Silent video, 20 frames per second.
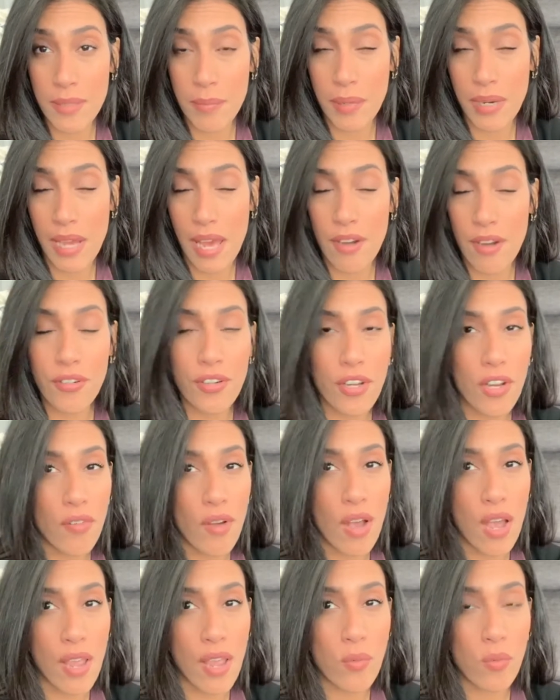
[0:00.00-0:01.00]
but I don't know if
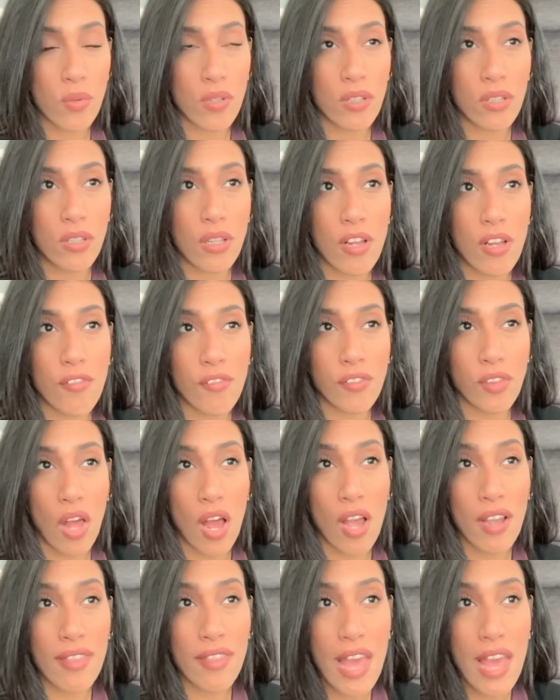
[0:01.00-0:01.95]
I will vlog